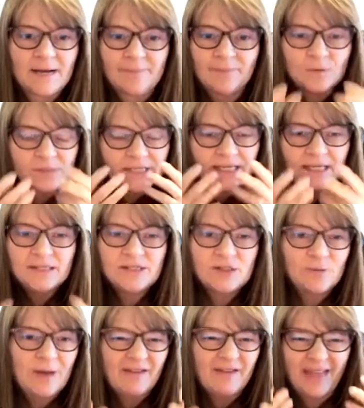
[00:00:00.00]
those kids
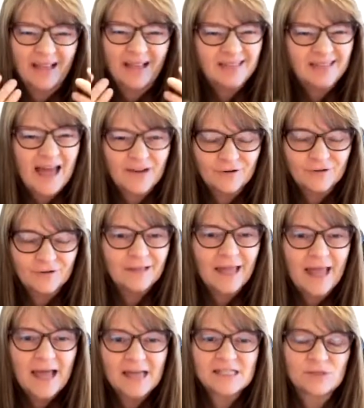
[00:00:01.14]
who have that lateral
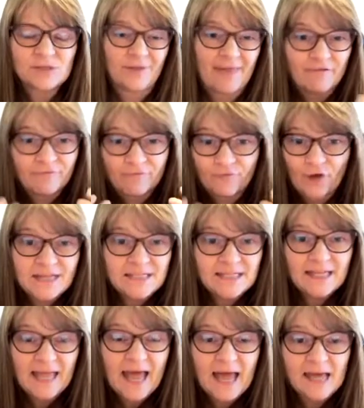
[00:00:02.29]
S or that
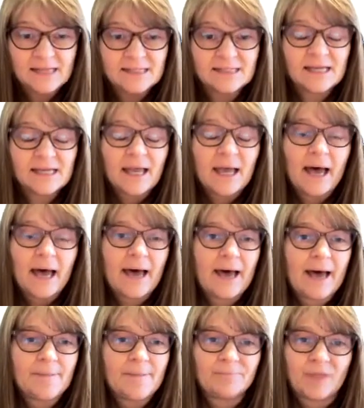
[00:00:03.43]
fronted S,
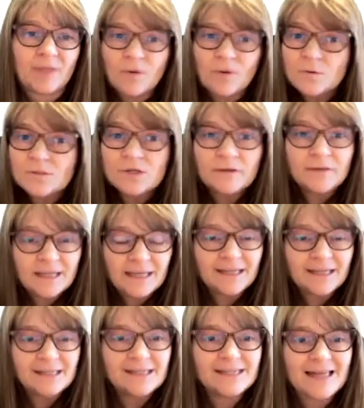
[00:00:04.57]
those are the
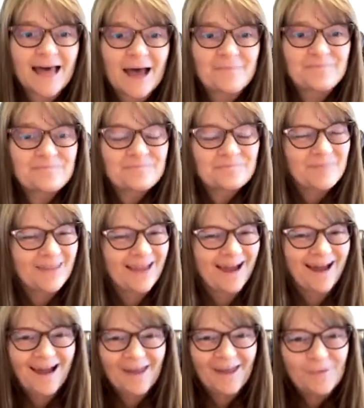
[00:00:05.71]
kids that
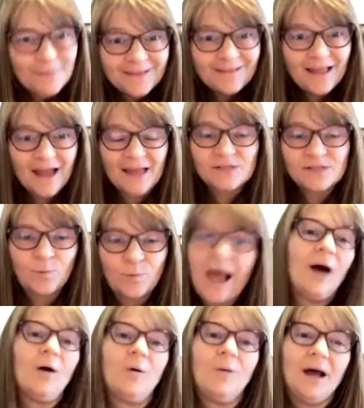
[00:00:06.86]
I realized,
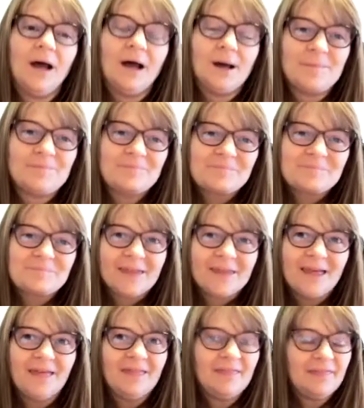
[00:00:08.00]
wow,
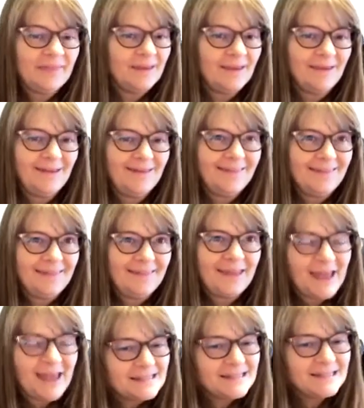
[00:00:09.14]
the
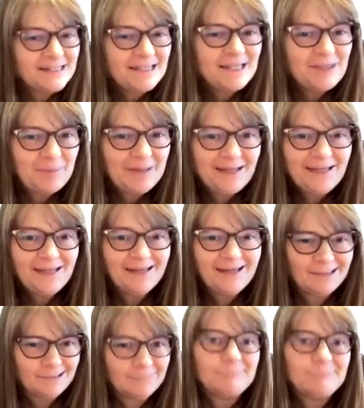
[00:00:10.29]
STTP
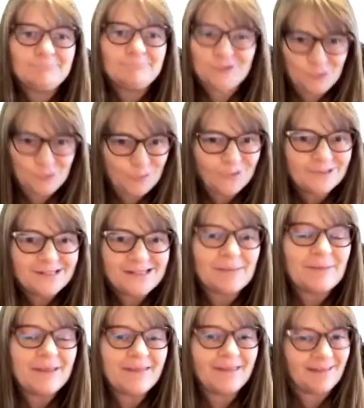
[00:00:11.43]
tools,
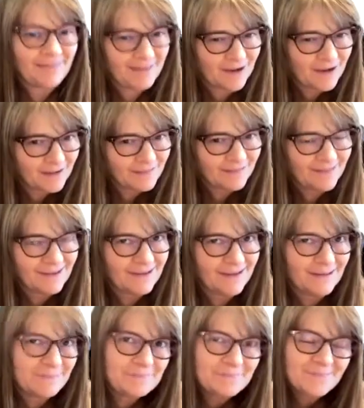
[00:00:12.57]
some of
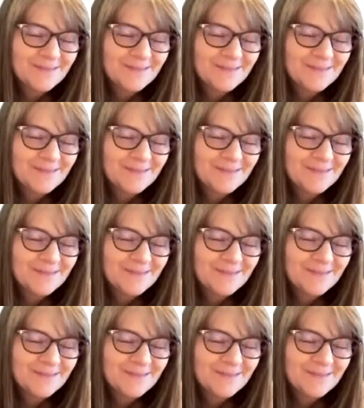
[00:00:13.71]
the